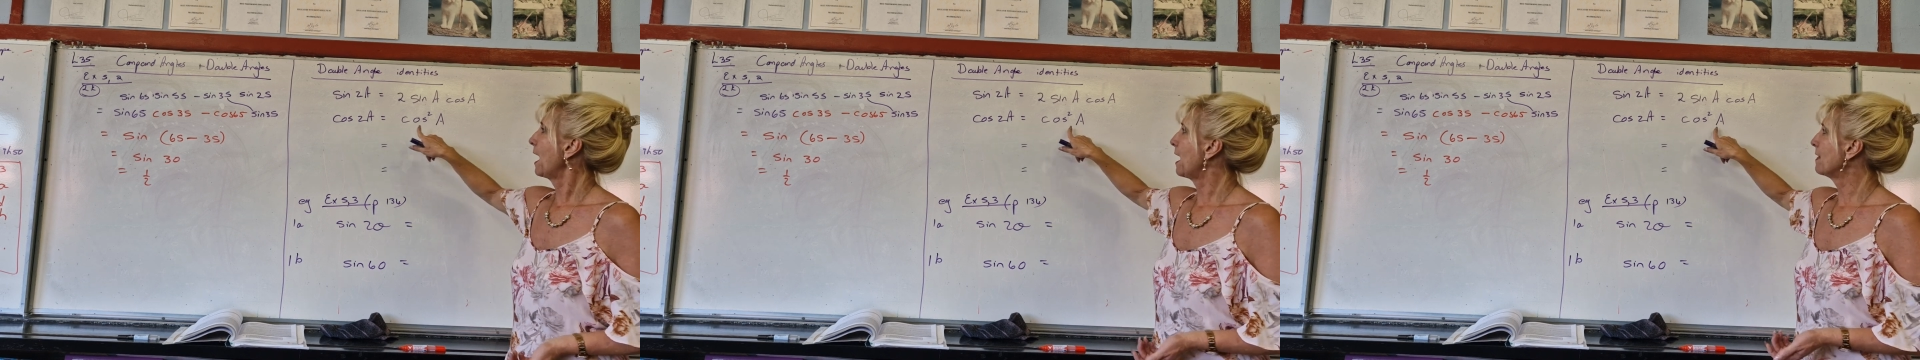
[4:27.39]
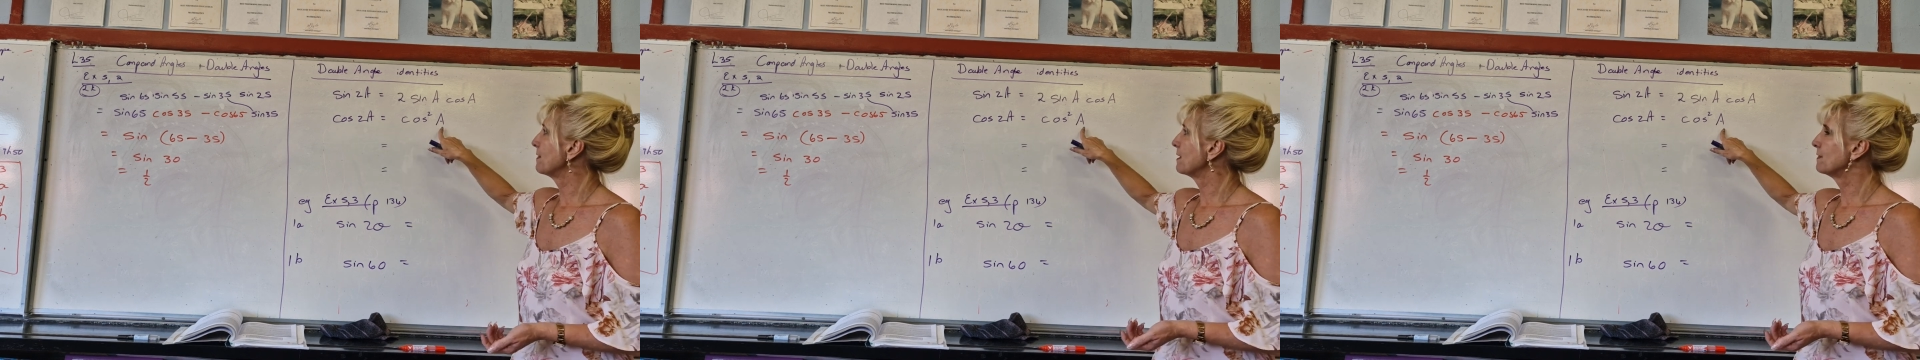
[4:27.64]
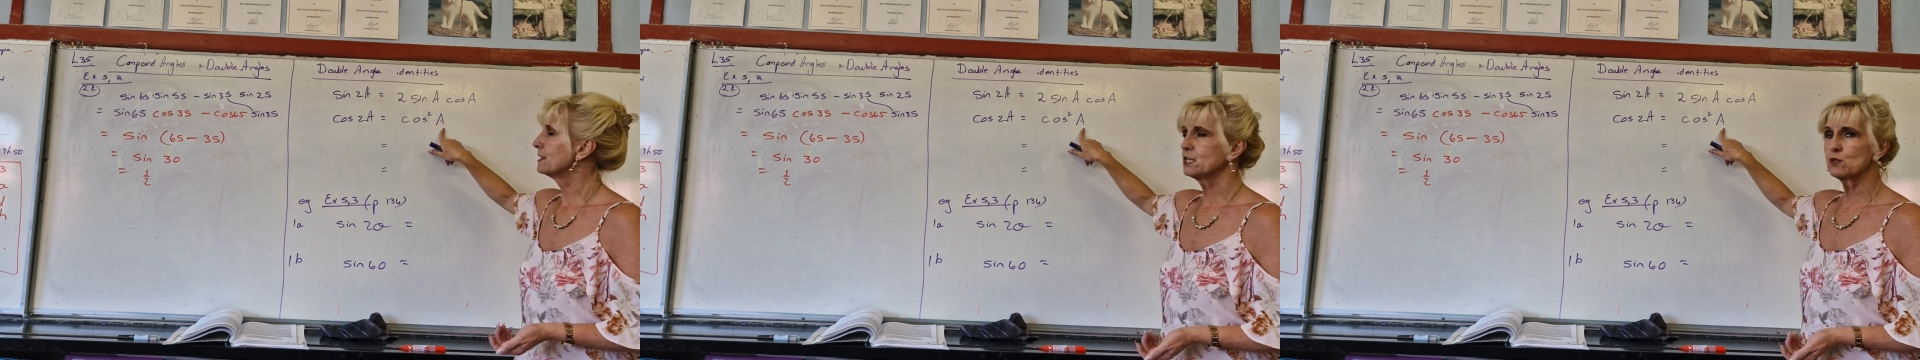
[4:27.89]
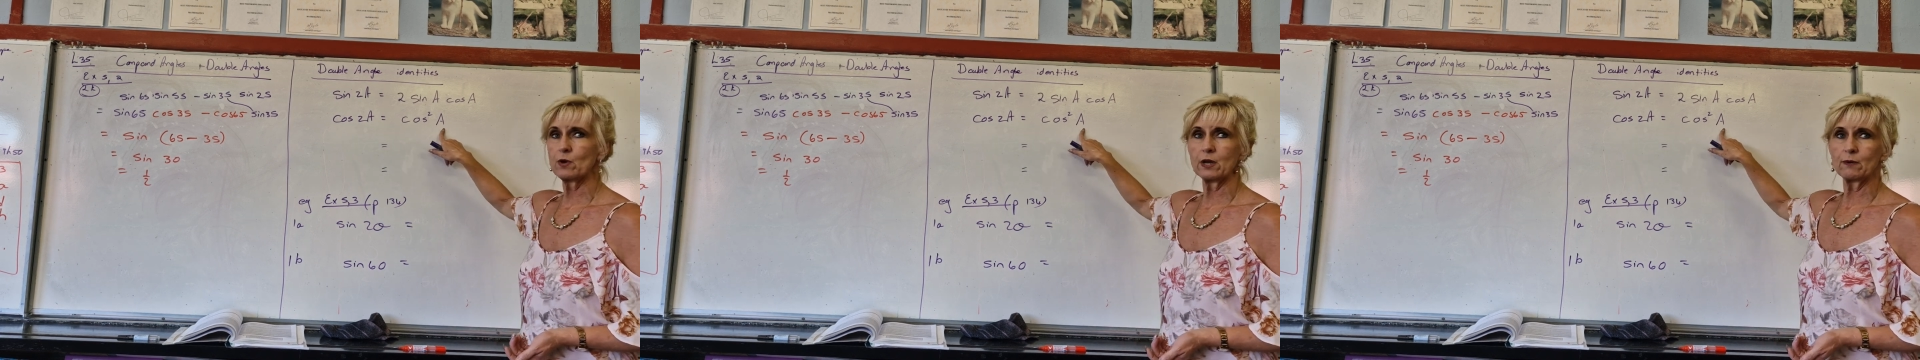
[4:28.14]
and then
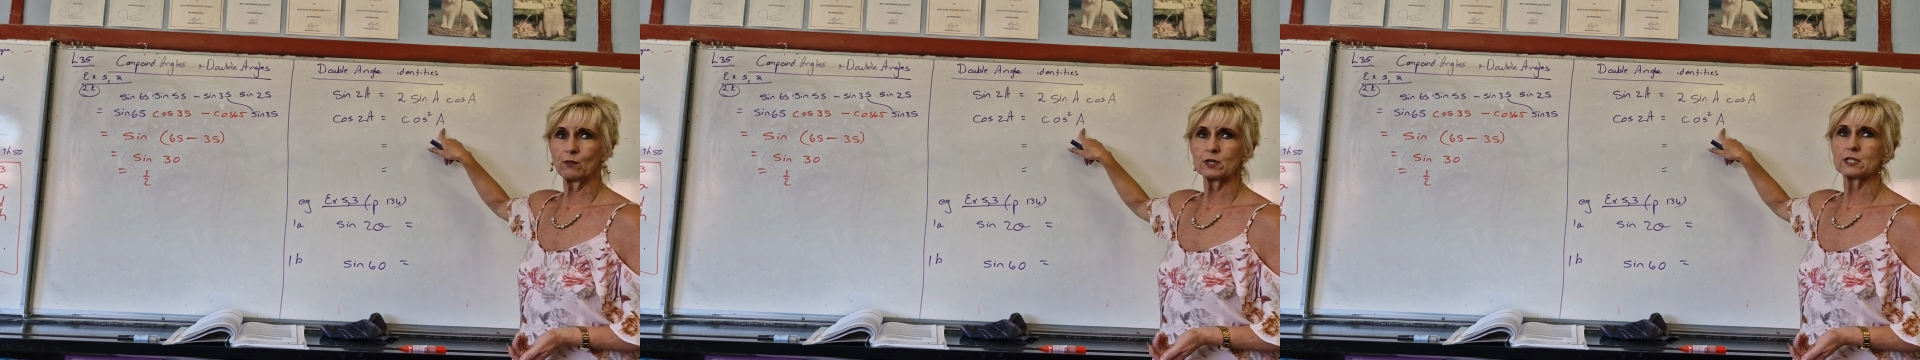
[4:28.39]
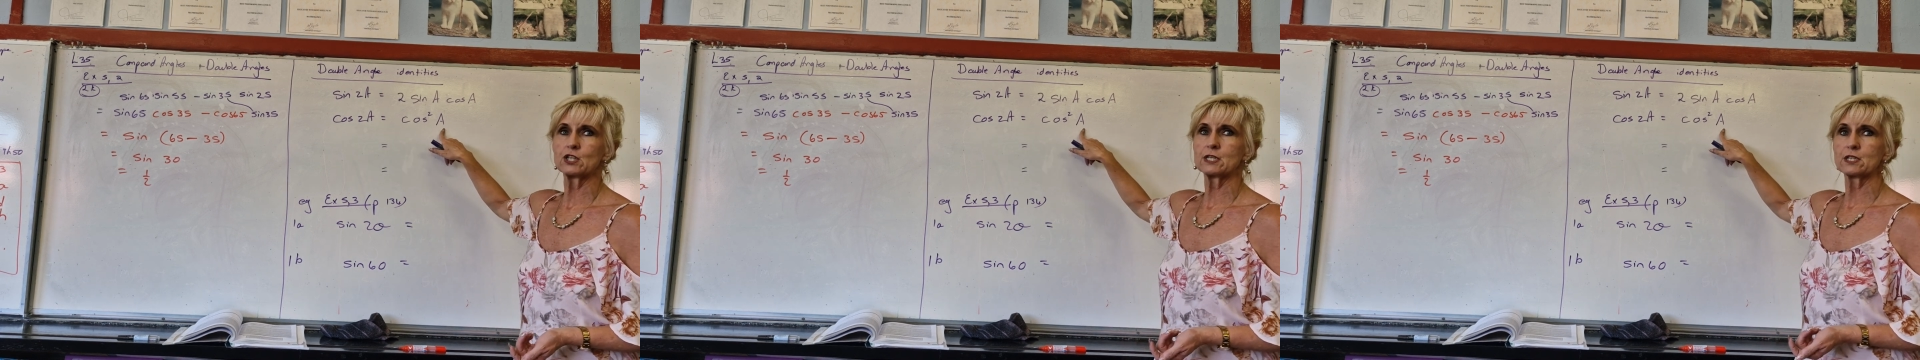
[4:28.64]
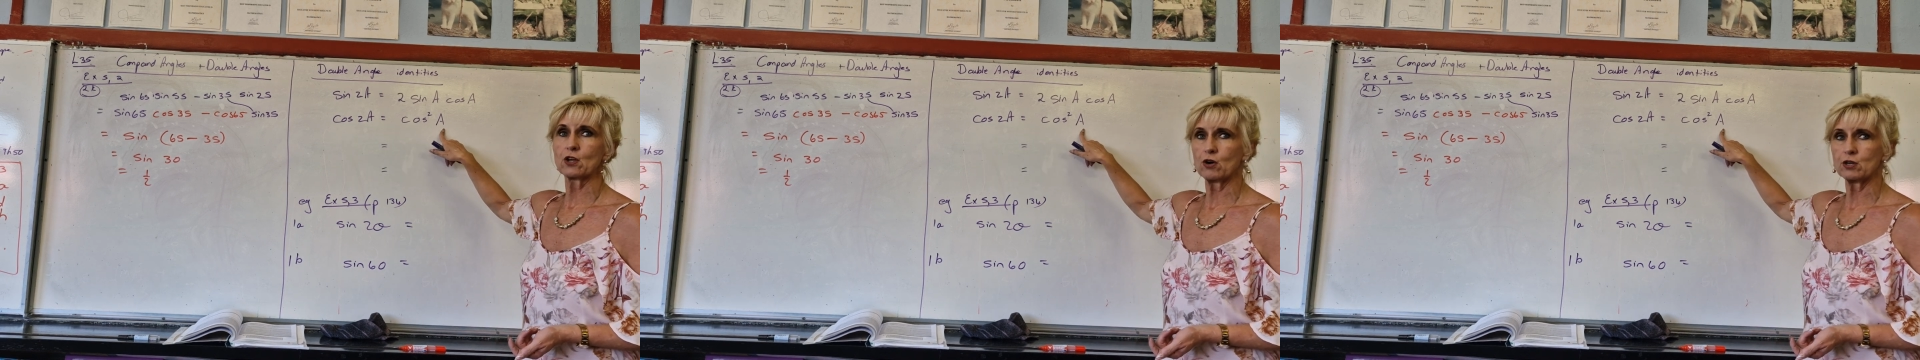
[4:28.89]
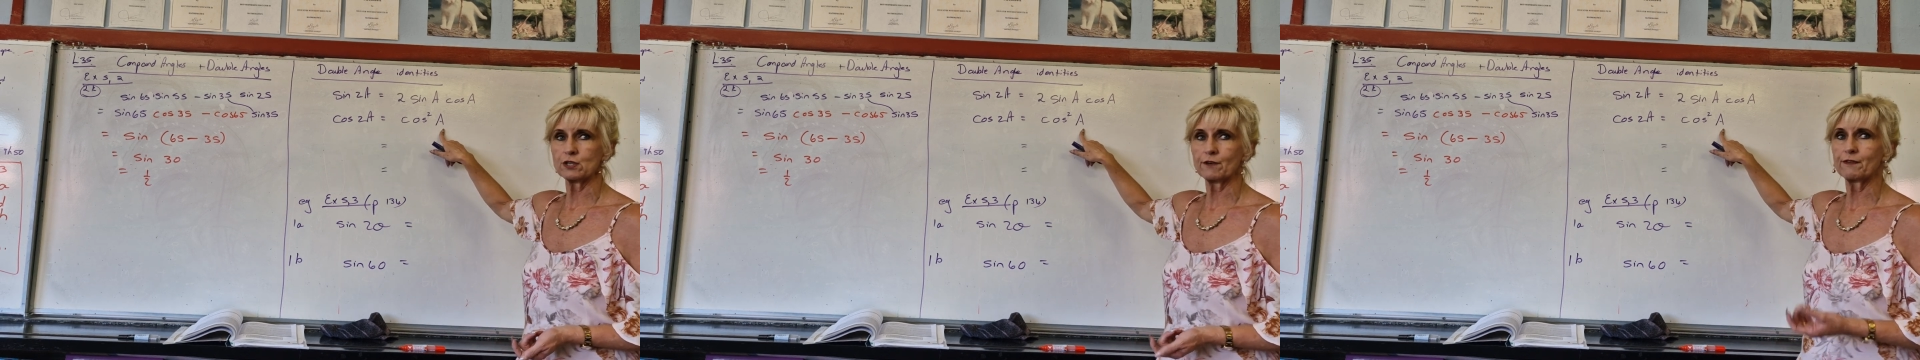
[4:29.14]
this one was just
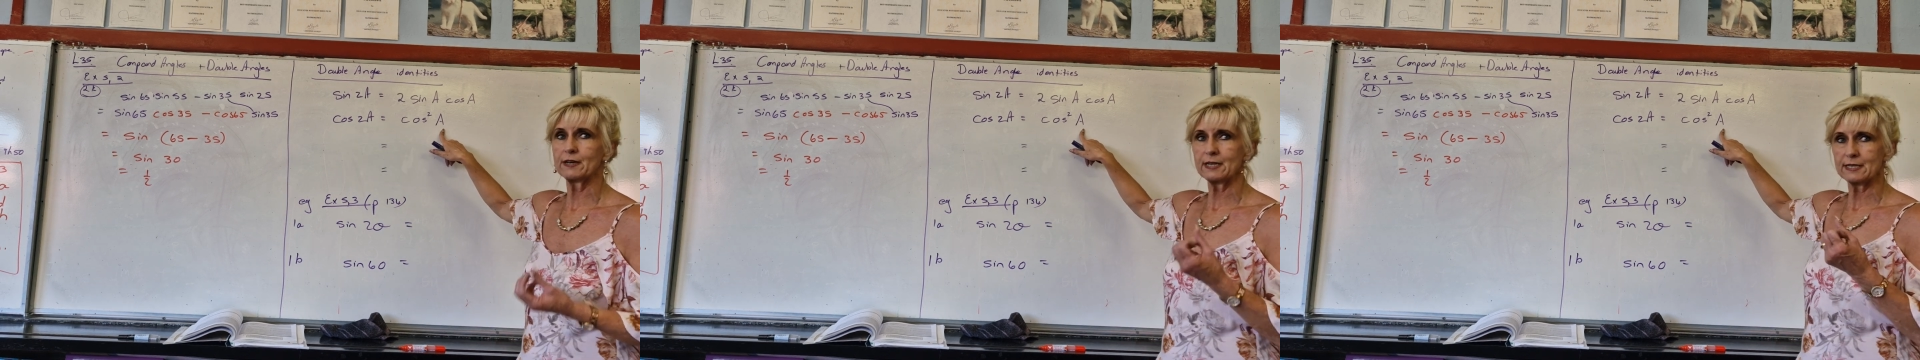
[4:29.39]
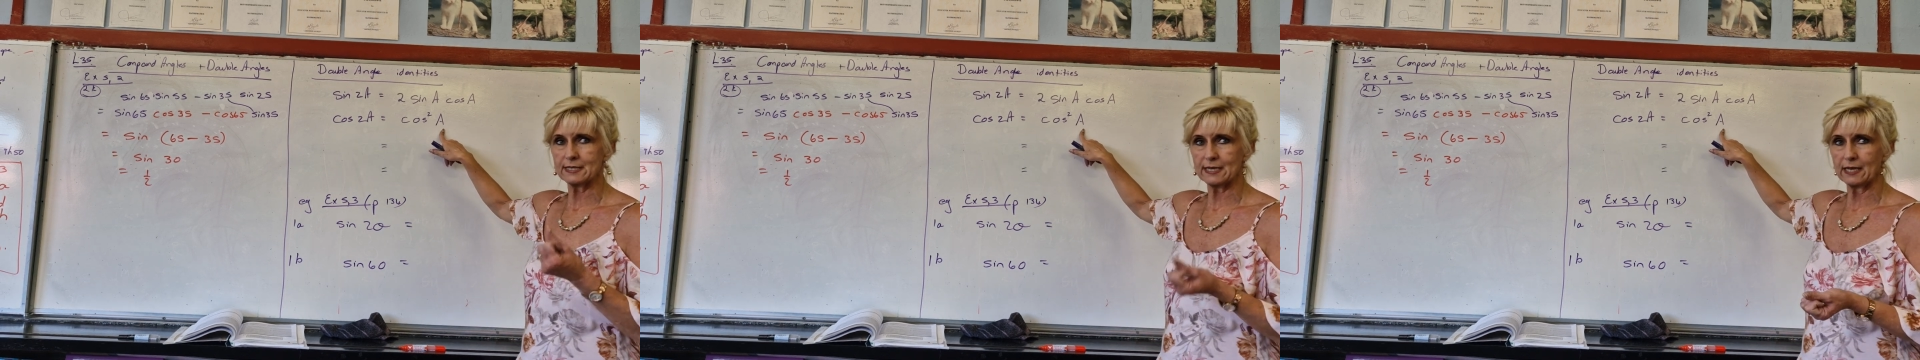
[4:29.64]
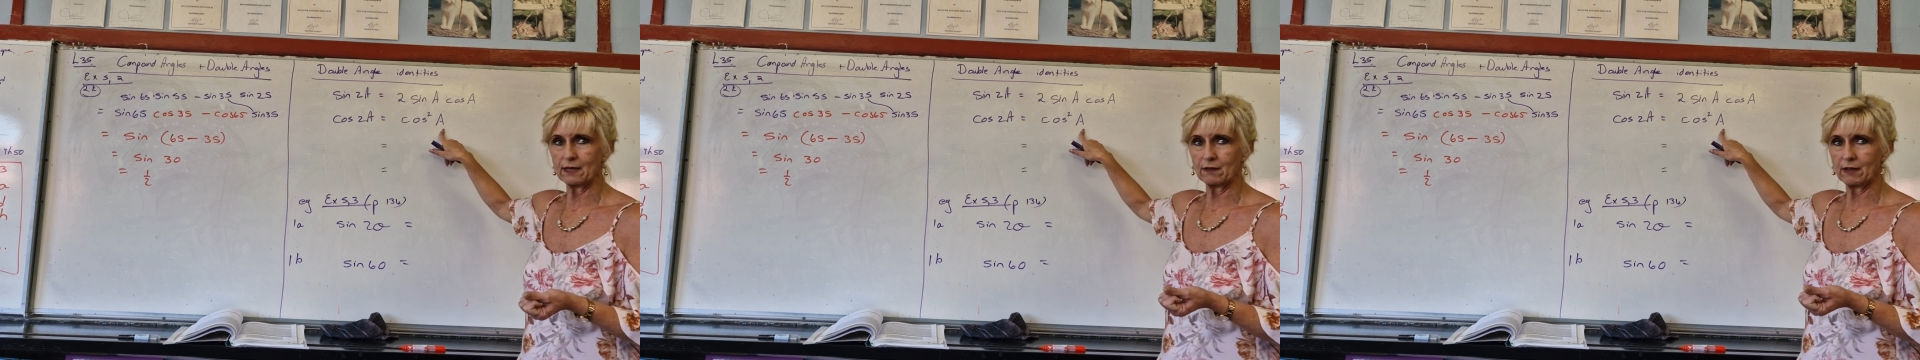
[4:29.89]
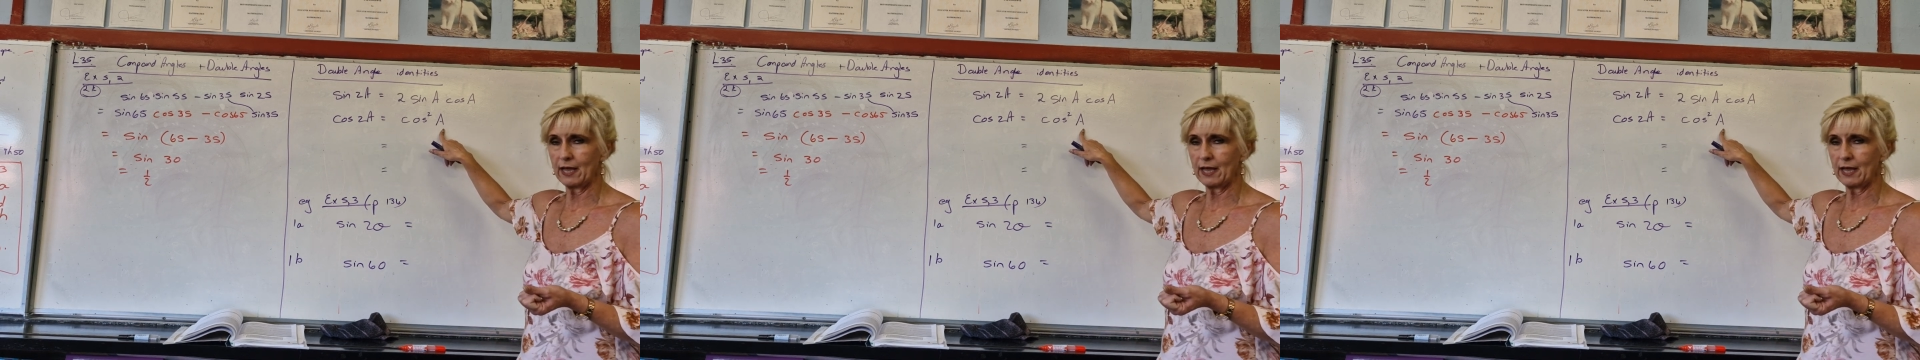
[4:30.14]
cos of a single